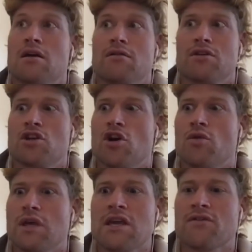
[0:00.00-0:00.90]
you
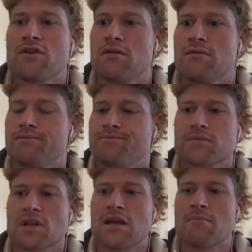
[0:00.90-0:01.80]
know, even
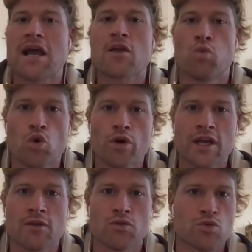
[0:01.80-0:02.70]
like Mike
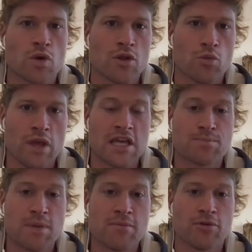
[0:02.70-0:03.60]
Wardian was one of the
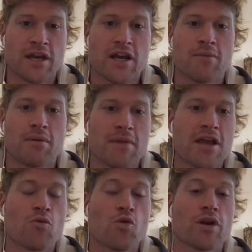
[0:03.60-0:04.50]
weakest people there, but
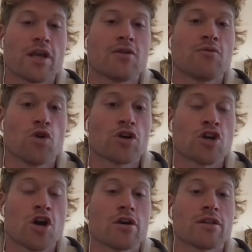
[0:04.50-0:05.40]
Mike Wardian
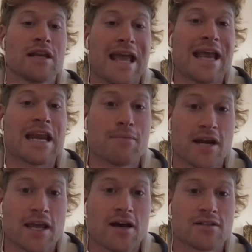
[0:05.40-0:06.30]
worked harder than
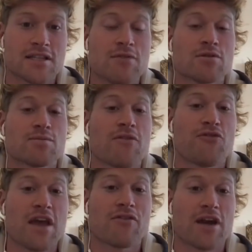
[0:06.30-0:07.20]
anybody else. He was my
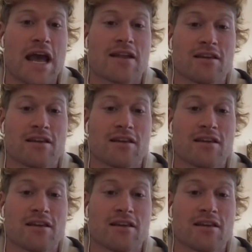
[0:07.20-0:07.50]
favorite athlete.